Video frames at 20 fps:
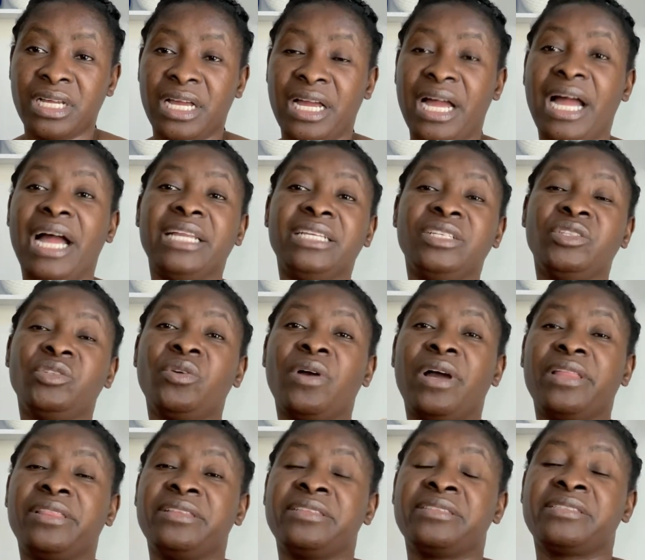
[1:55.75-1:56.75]
And you are
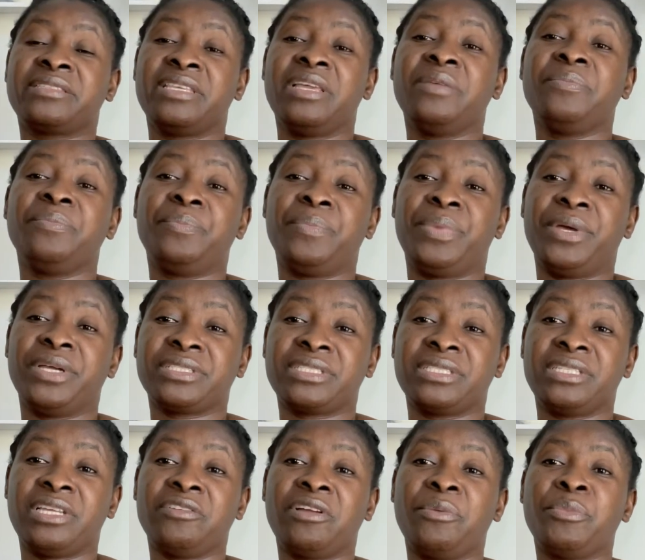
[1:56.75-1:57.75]
the same person
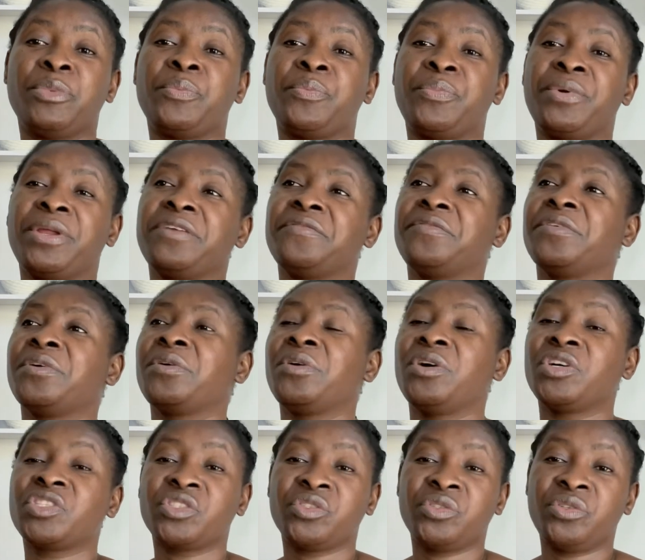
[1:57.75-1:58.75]
that you have been praying for
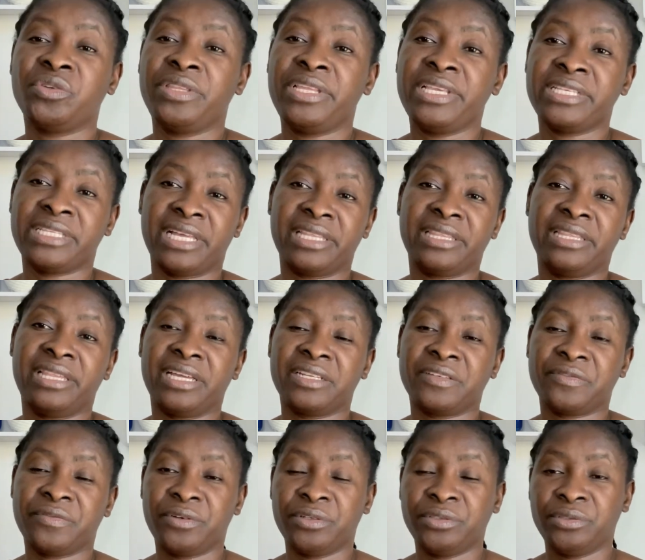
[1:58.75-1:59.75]
God to do this and that
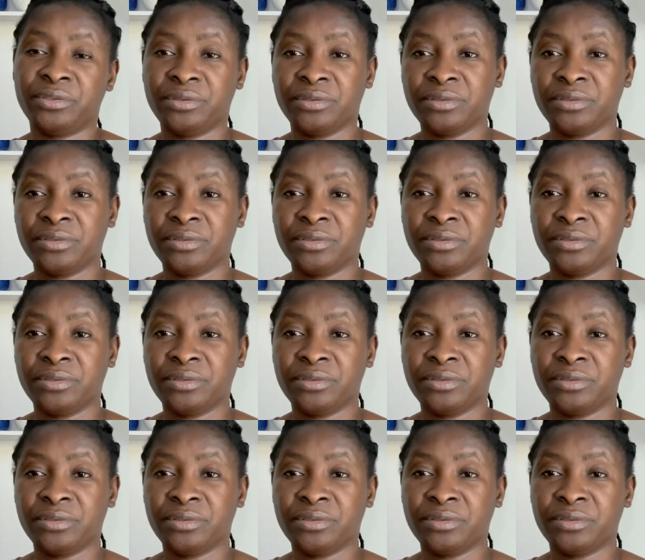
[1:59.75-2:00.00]
for you.